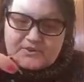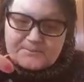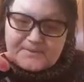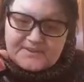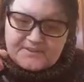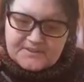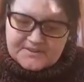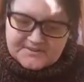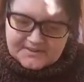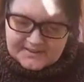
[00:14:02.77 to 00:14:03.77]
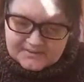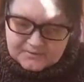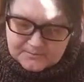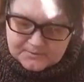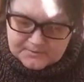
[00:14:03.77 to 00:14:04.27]
just paint your nails like
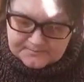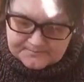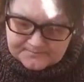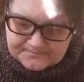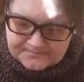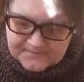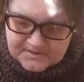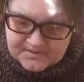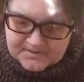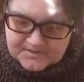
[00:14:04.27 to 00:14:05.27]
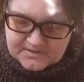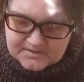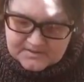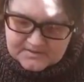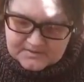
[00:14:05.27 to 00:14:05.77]
normal.
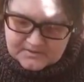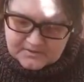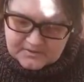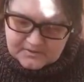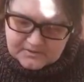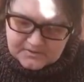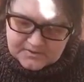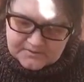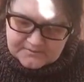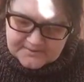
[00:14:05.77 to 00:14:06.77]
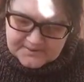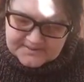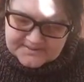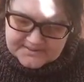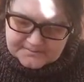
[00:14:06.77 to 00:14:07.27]
So
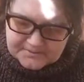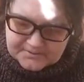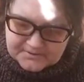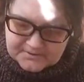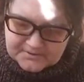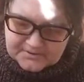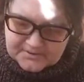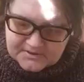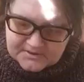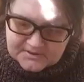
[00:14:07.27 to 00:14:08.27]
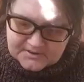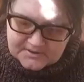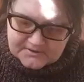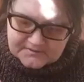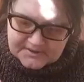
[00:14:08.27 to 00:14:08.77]
very simple,
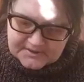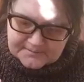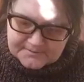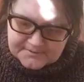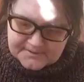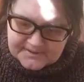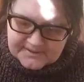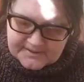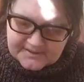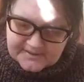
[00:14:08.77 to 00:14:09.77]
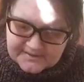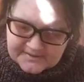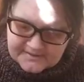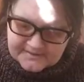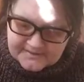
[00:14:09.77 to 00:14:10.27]
very pretty.
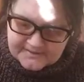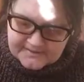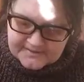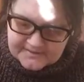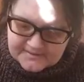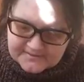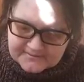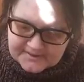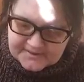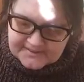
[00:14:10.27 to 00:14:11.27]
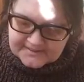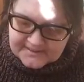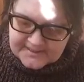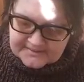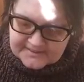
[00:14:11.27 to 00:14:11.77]
Very
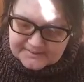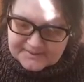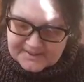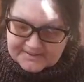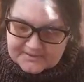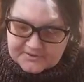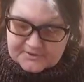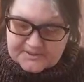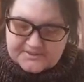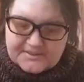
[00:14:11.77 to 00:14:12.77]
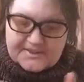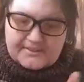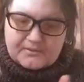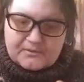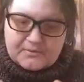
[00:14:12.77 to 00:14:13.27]
lightly paint your nails
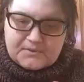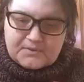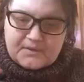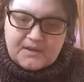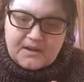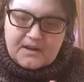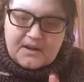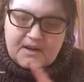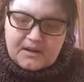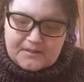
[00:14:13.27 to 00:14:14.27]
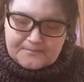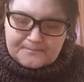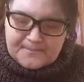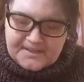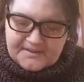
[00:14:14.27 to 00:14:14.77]
like normal.
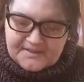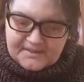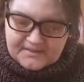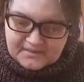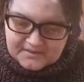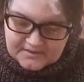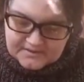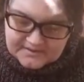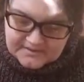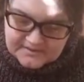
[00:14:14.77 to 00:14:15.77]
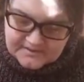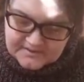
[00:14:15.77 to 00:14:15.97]
Depending on